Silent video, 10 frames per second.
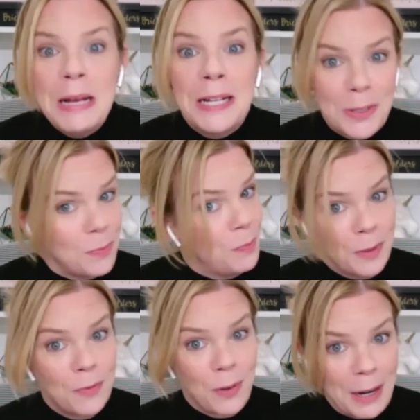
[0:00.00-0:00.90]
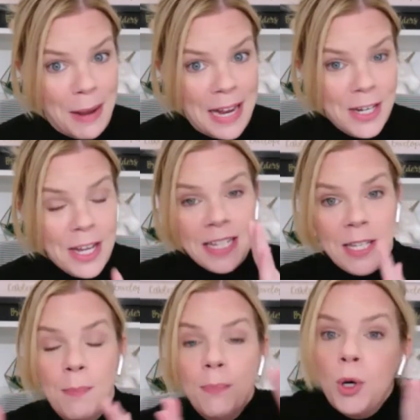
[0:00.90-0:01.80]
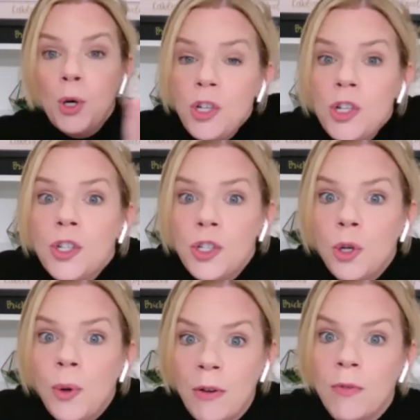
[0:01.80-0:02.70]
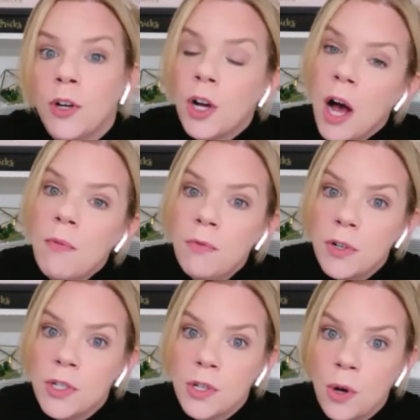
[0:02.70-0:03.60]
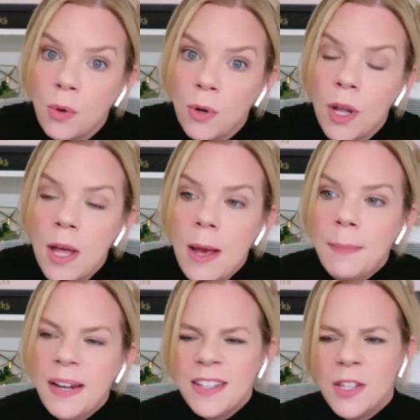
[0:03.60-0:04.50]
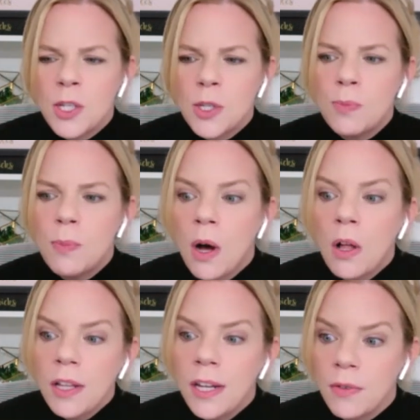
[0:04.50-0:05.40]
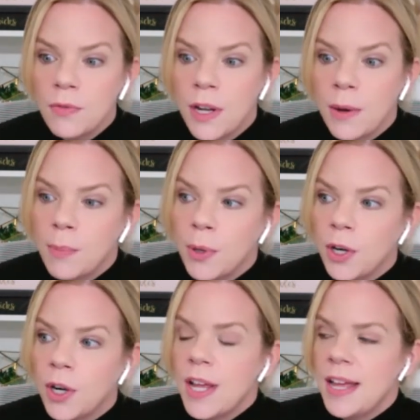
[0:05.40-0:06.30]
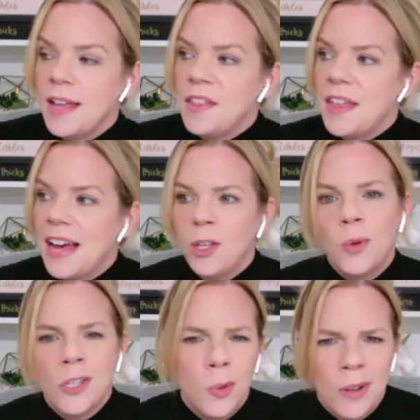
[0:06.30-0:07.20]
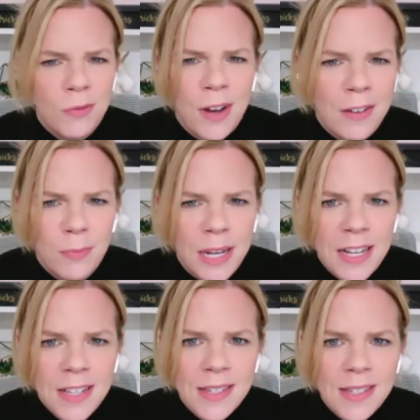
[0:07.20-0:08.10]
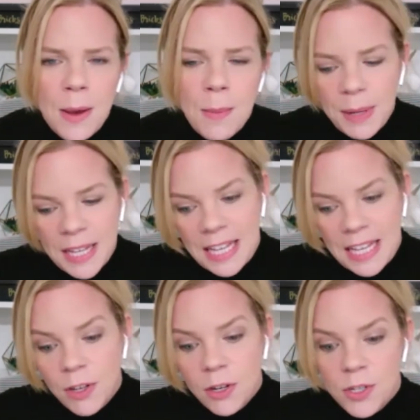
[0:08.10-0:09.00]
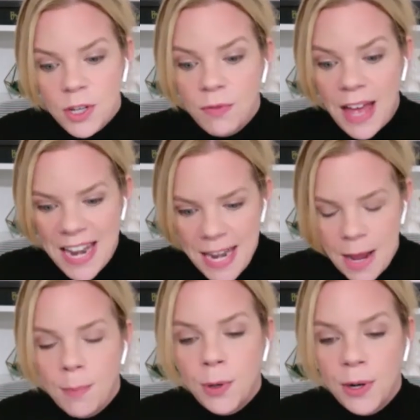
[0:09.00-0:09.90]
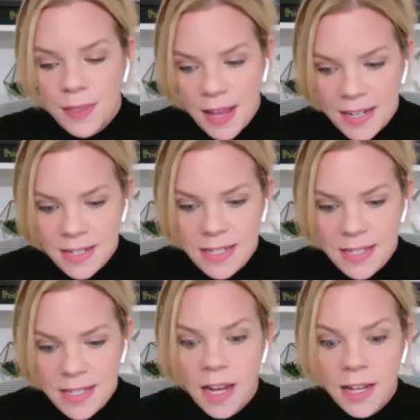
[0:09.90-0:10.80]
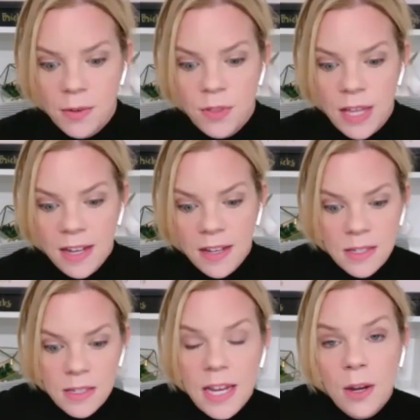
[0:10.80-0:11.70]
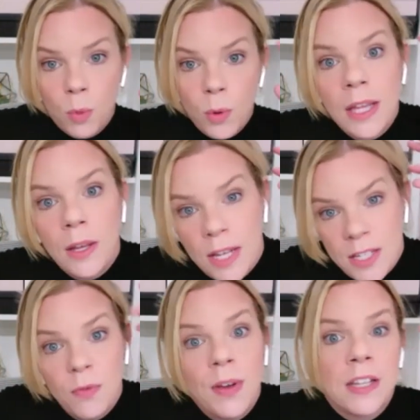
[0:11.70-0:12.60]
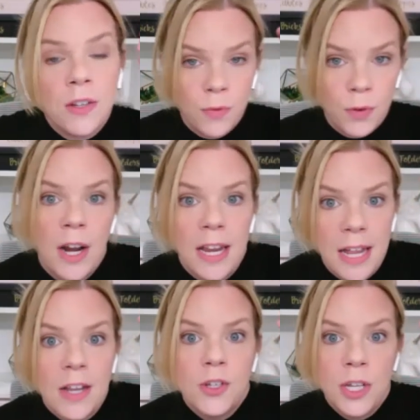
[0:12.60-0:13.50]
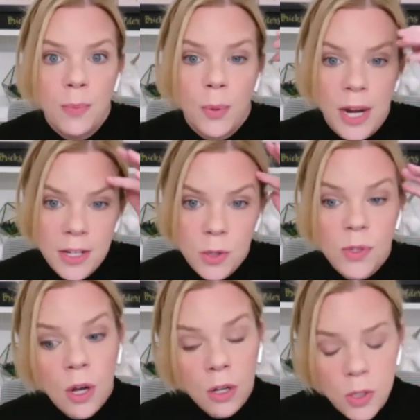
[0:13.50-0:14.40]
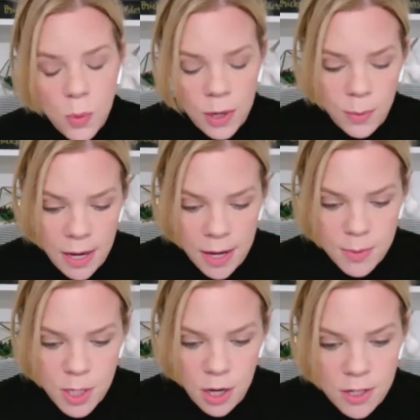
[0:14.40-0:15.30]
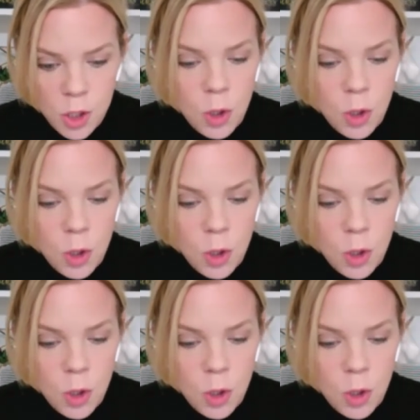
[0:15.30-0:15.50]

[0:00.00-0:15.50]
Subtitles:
It's freaking magic because it pushes you out of your comfort zone, but it's a small enough number that you can do it in 5 minutes. But giving yourself that number and that deadline of things really is effective for our ADHD brain. So it's called a 21 item toss.